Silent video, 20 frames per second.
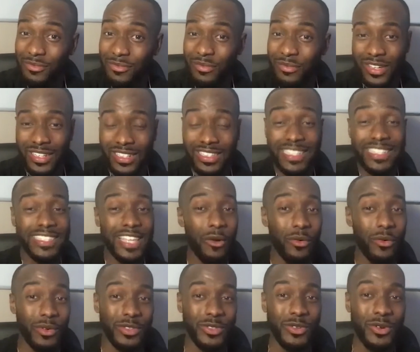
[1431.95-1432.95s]
but at least I
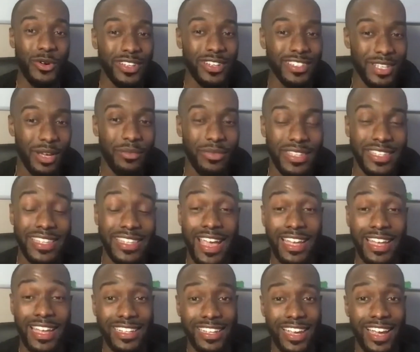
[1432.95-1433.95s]
was doing something
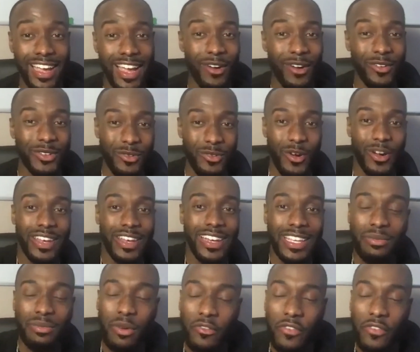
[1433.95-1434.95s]
that I was working
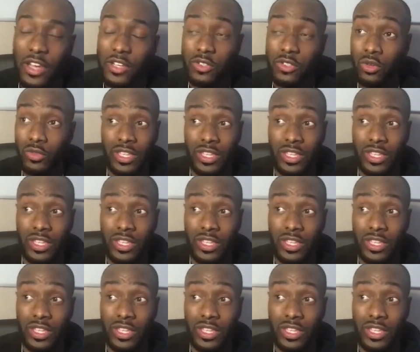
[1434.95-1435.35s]
as a professional.